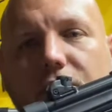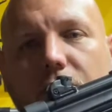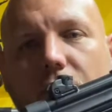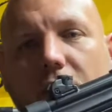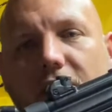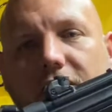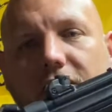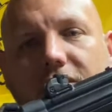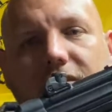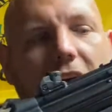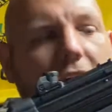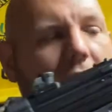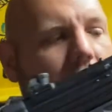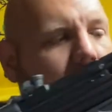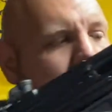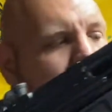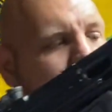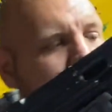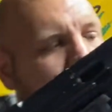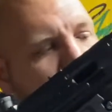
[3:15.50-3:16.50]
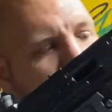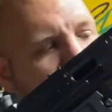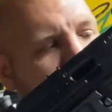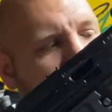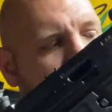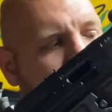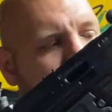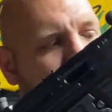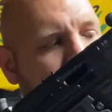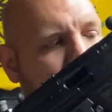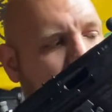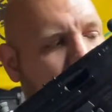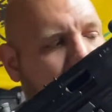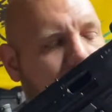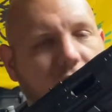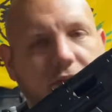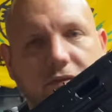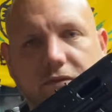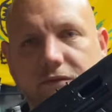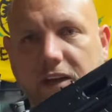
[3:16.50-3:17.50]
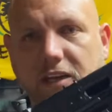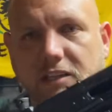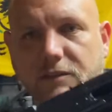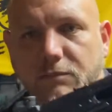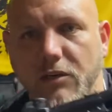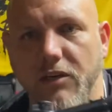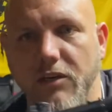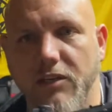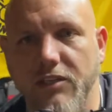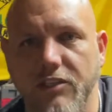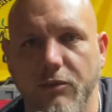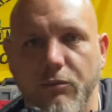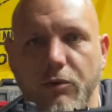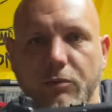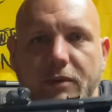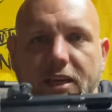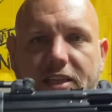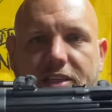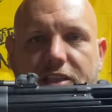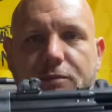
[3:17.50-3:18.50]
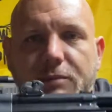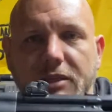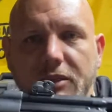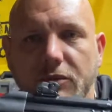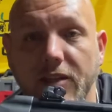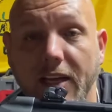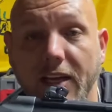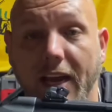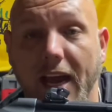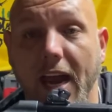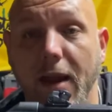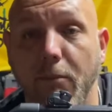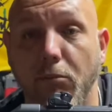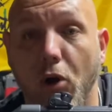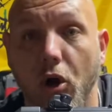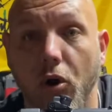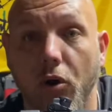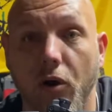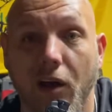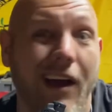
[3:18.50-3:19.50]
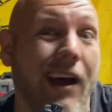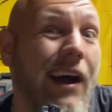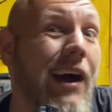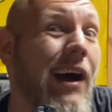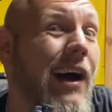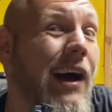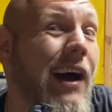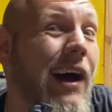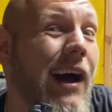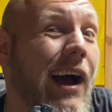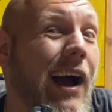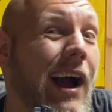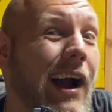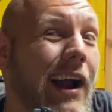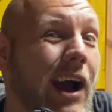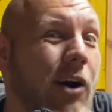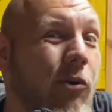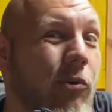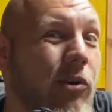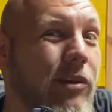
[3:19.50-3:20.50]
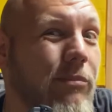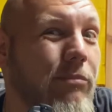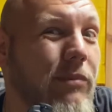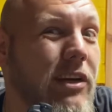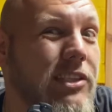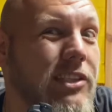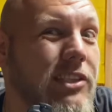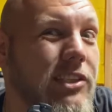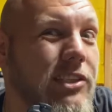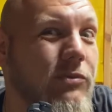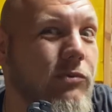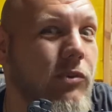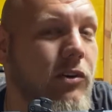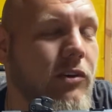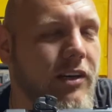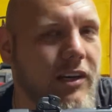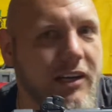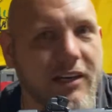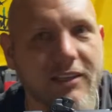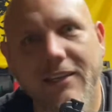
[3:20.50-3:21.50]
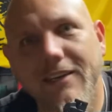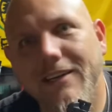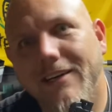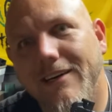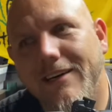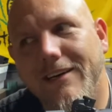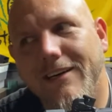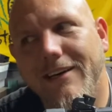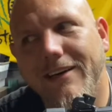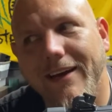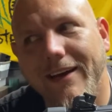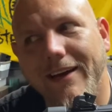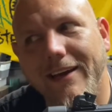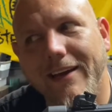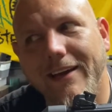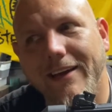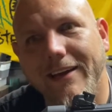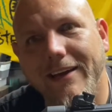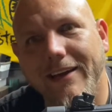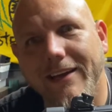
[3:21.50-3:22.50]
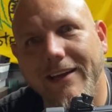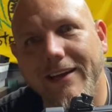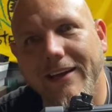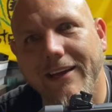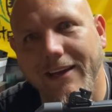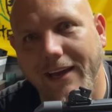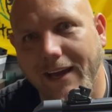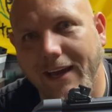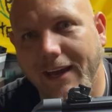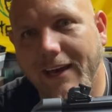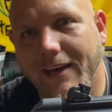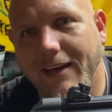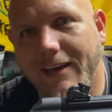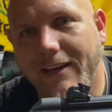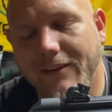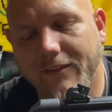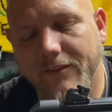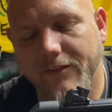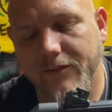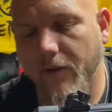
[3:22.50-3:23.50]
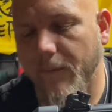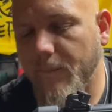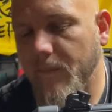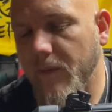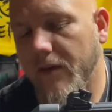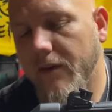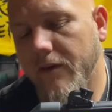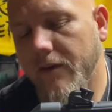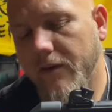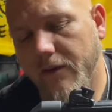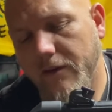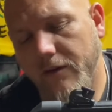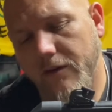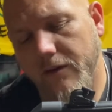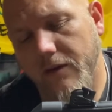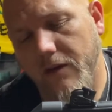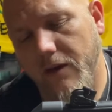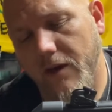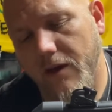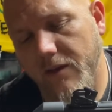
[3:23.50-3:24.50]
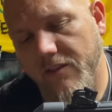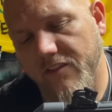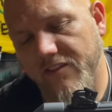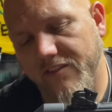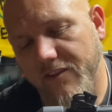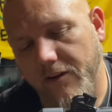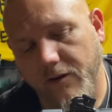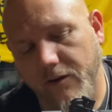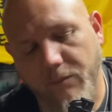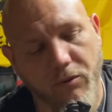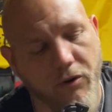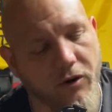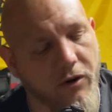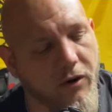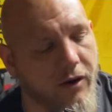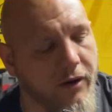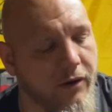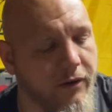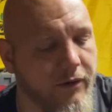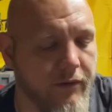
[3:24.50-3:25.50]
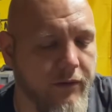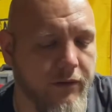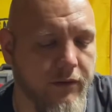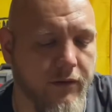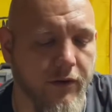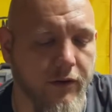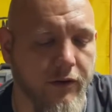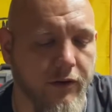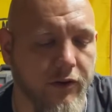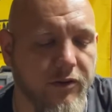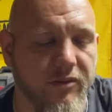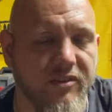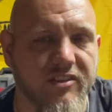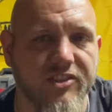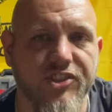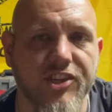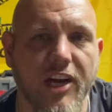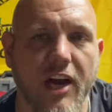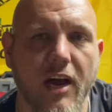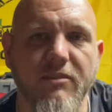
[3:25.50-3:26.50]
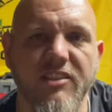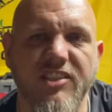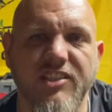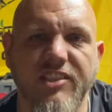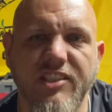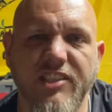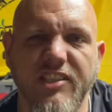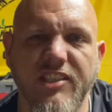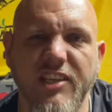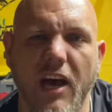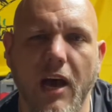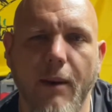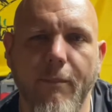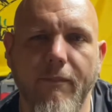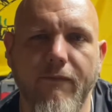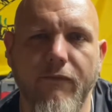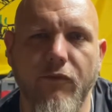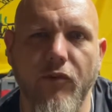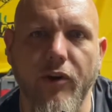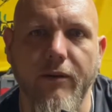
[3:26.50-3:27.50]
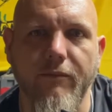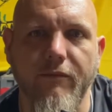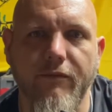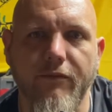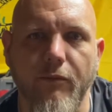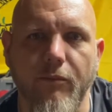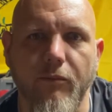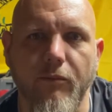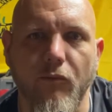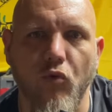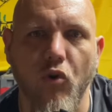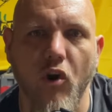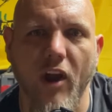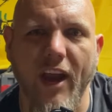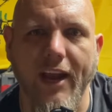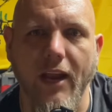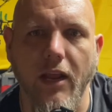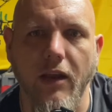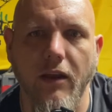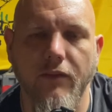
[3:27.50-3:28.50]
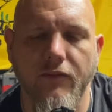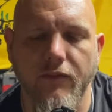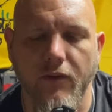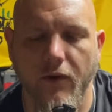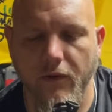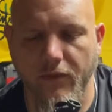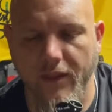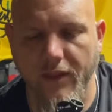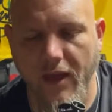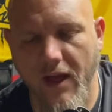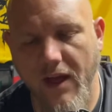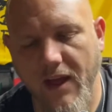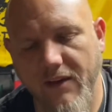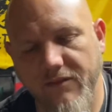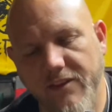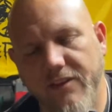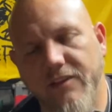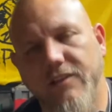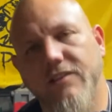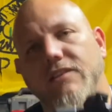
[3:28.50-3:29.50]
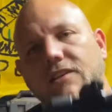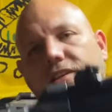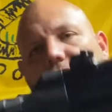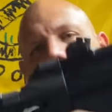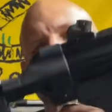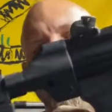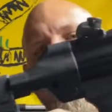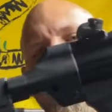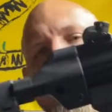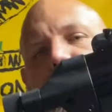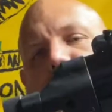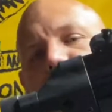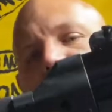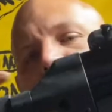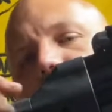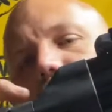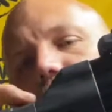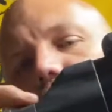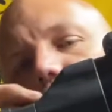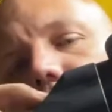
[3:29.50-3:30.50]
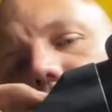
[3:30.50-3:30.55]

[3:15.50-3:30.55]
were out of stock. Thankfully, Facebook, someone messaged me, was like, hey bro, I got one of them bitches, you want it? I was like, yeah. So the Zuckerberg couldn't do his job to stop freedom from raining. So now I have this, it's 3 positions,